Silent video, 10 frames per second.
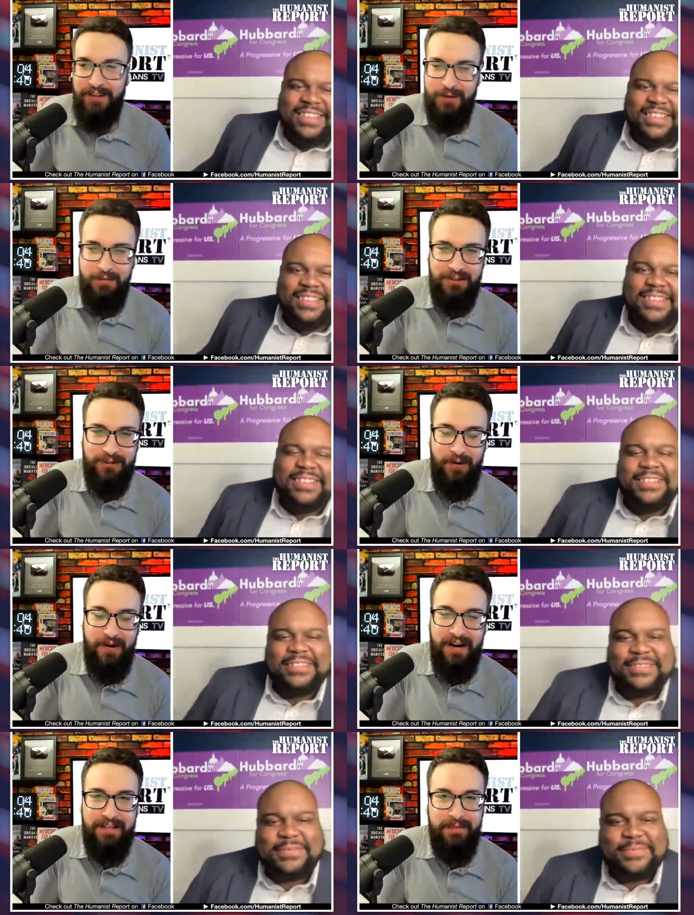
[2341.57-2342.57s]
Speaker 1: much, Lourin.
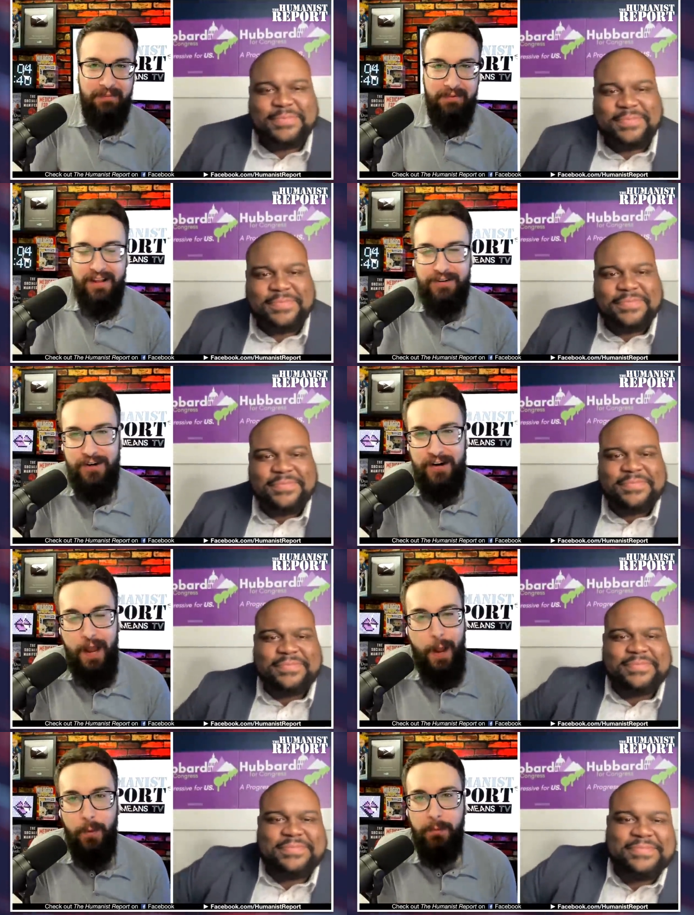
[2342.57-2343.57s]
It's been a pleasure. We'll
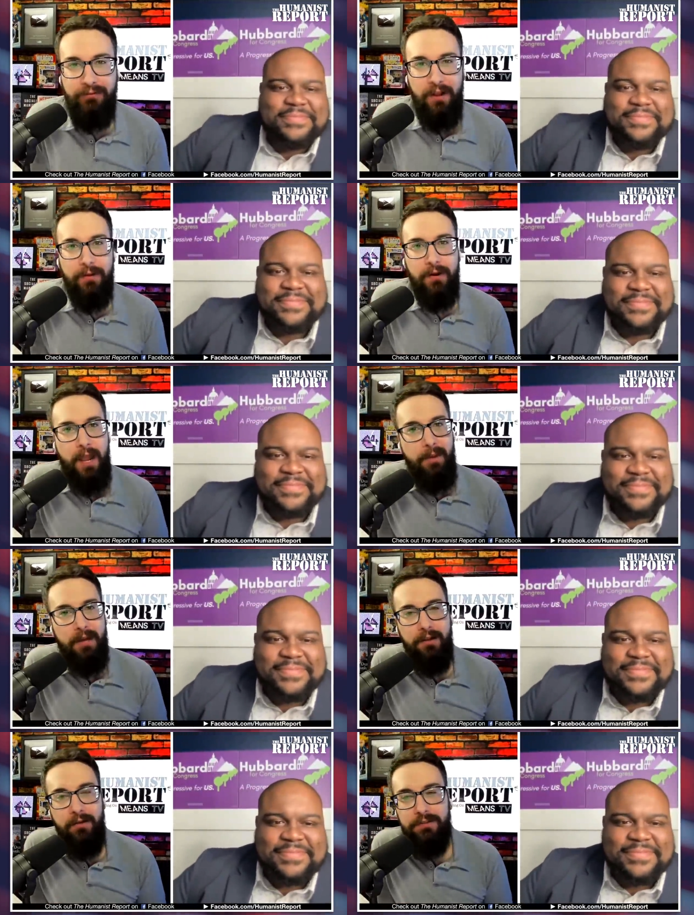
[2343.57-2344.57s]
be following your campaign
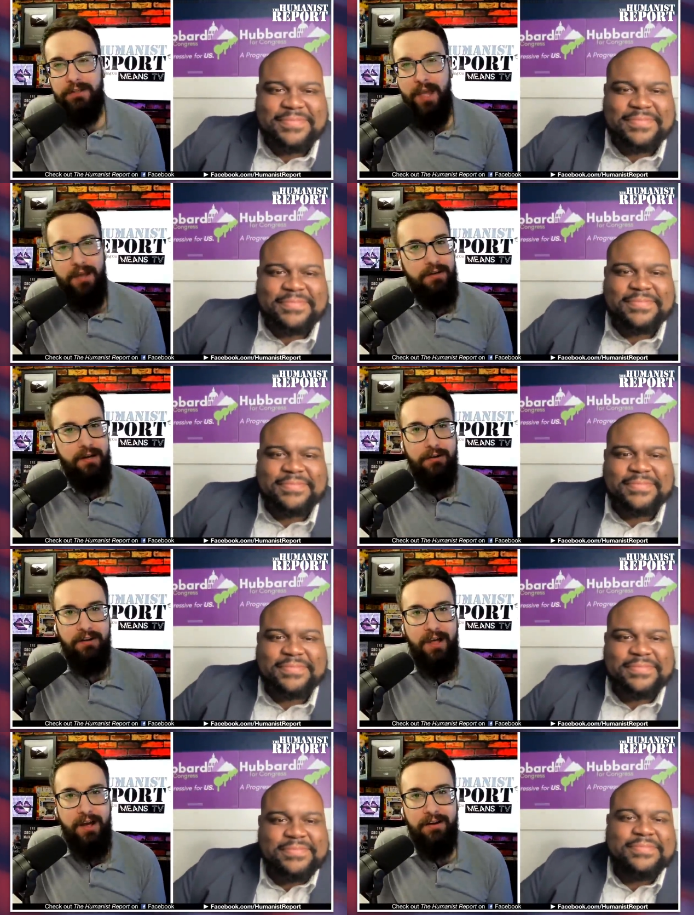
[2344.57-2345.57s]
closely, and good
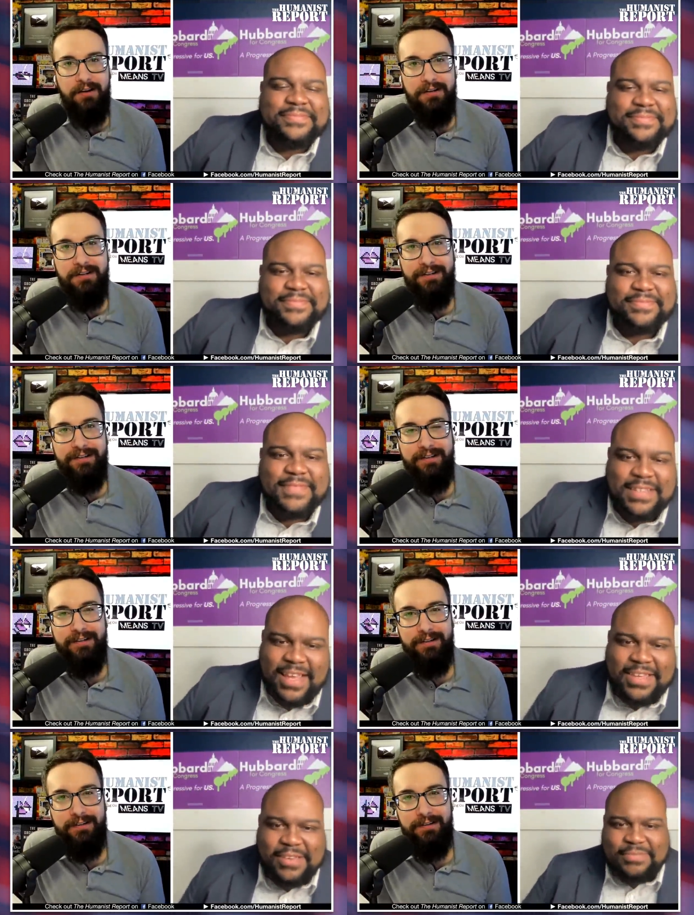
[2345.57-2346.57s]
luck.
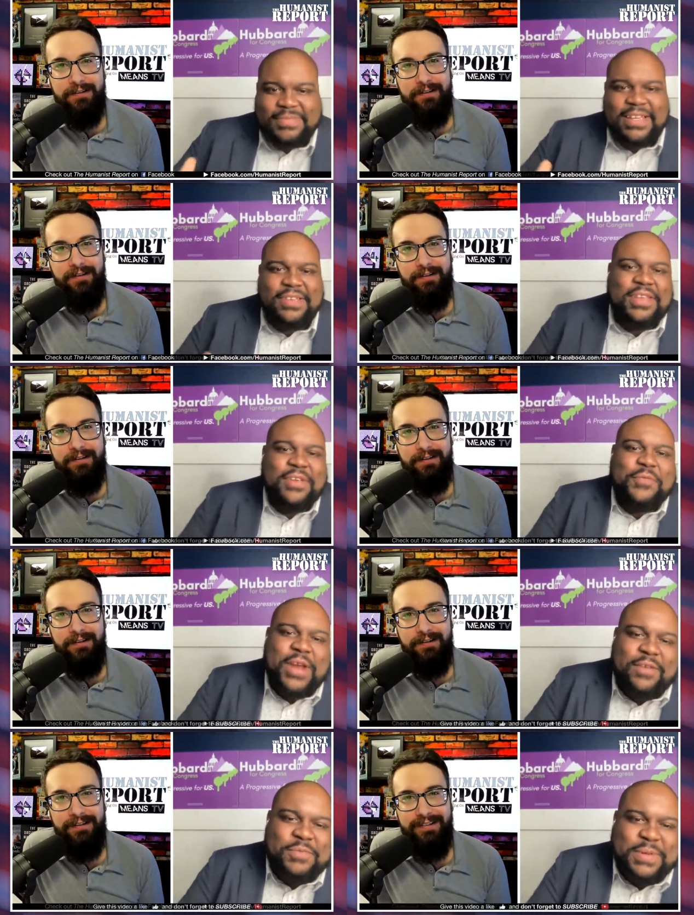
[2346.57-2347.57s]
Speaker 2: Thank you. Thank you. Thanks for
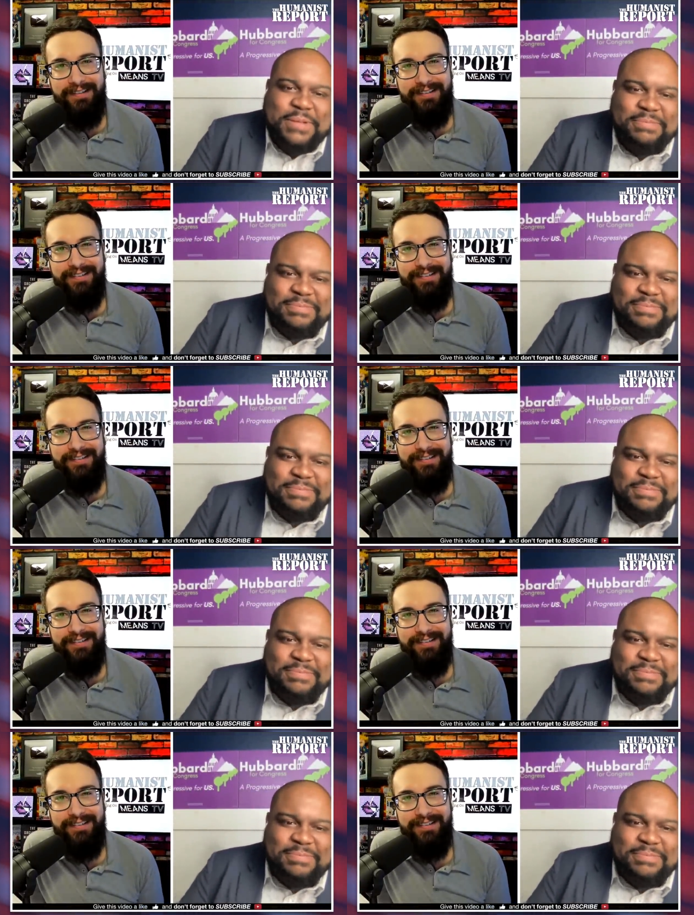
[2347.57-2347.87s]
having me.